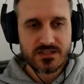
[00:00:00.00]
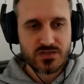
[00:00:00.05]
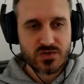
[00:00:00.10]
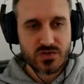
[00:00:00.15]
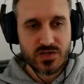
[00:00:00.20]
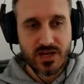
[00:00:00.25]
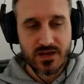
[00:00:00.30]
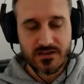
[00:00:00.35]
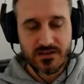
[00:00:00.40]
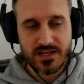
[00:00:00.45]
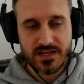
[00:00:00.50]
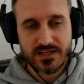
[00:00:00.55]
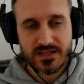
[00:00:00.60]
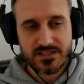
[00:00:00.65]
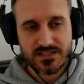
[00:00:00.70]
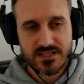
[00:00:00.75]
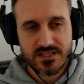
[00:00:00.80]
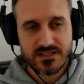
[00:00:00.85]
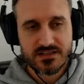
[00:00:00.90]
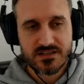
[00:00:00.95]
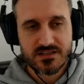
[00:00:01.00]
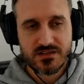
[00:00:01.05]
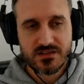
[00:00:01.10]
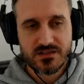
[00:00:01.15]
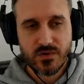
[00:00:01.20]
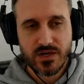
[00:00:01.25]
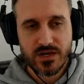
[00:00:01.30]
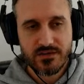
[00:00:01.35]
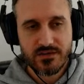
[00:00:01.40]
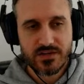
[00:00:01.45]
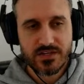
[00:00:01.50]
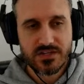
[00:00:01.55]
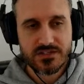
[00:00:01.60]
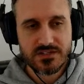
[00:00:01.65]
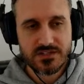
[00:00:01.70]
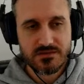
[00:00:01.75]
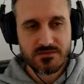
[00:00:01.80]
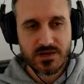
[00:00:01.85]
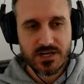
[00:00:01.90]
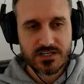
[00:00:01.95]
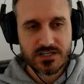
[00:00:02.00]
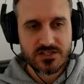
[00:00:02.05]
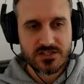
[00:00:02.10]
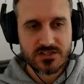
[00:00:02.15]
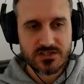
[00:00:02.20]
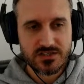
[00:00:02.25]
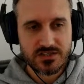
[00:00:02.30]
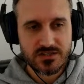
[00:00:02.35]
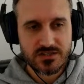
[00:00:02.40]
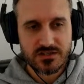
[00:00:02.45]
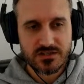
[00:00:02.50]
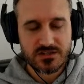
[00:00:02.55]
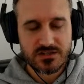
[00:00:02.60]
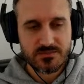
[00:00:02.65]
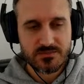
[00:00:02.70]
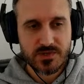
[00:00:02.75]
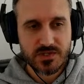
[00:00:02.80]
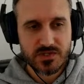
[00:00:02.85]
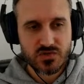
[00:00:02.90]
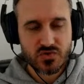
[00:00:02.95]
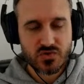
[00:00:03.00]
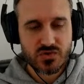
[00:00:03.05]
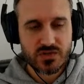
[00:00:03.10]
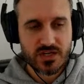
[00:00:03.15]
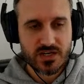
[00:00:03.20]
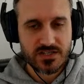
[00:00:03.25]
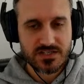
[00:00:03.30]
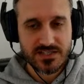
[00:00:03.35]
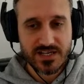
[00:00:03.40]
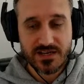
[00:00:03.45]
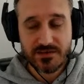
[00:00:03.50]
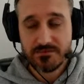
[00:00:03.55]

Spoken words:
So yeah, like I said, we have a custom action, speech to text.